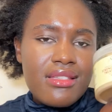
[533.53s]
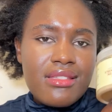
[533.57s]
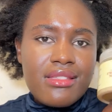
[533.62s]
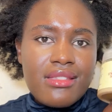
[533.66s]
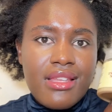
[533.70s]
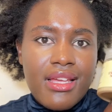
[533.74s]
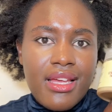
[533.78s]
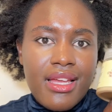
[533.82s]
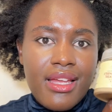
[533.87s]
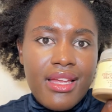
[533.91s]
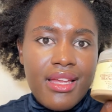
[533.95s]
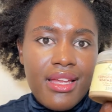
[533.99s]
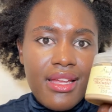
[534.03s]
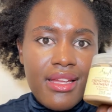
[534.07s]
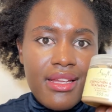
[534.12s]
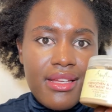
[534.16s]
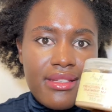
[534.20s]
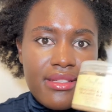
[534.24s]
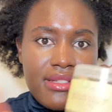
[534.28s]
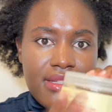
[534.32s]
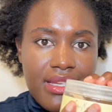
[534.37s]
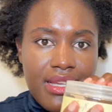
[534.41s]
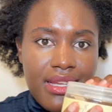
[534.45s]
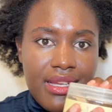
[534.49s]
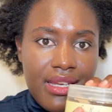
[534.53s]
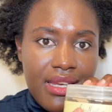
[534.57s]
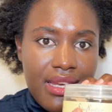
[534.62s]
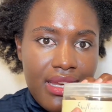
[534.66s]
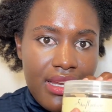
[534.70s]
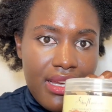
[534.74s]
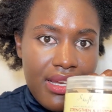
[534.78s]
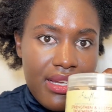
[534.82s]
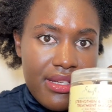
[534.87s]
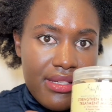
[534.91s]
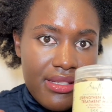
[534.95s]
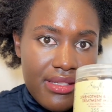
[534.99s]
is the
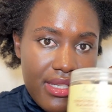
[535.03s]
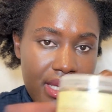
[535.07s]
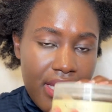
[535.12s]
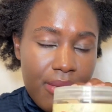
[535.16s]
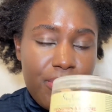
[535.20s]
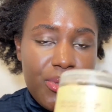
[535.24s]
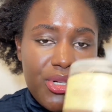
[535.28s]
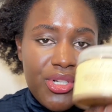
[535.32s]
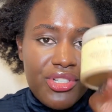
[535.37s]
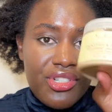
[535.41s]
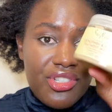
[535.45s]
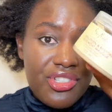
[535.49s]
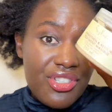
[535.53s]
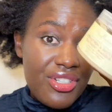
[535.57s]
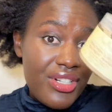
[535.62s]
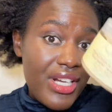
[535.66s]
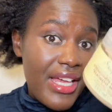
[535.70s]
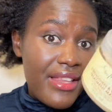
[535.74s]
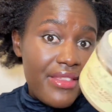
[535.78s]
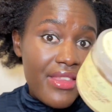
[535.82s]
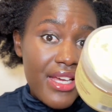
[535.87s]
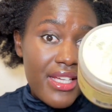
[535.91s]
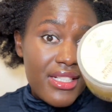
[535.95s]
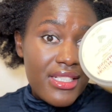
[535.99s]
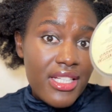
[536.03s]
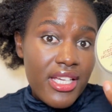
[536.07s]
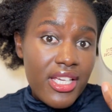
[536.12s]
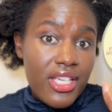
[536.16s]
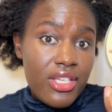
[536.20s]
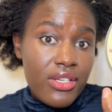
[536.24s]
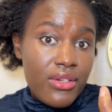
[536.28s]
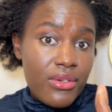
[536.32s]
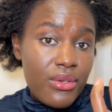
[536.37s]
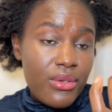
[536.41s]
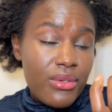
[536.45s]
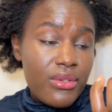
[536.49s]
deep conditioner that I
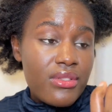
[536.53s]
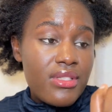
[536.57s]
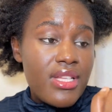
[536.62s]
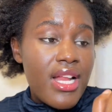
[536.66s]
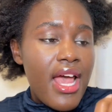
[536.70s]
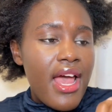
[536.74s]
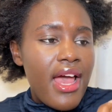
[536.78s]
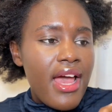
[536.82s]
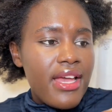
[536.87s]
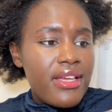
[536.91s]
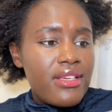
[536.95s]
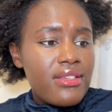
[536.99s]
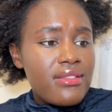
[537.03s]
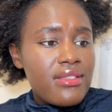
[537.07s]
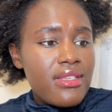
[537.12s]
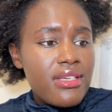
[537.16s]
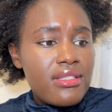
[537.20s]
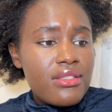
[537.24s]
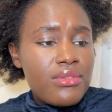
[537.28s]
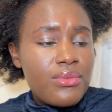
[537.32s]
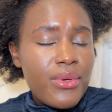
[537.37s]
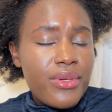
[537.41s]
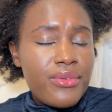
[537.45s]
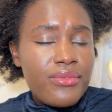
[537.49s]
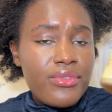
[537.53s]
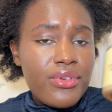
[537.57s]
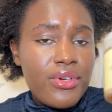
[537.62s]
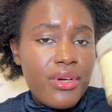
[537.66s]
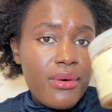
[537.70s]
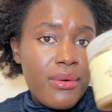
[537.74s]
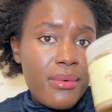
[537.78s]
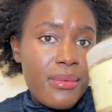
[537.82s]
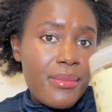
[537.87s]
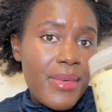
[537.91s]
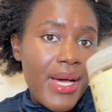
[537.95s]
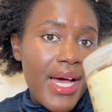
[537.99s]
use this one
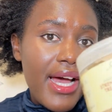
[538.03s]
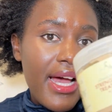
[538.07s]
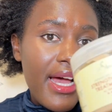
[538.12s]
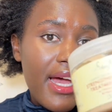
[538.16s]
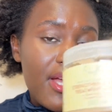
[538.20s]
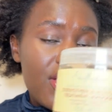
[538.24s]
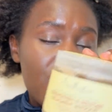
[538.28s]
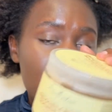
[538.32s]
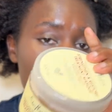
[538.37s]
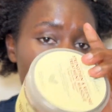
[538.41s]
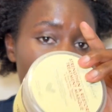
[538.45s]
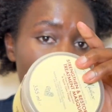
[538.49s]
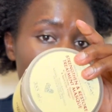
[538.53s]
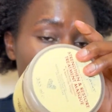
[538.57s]
from Shea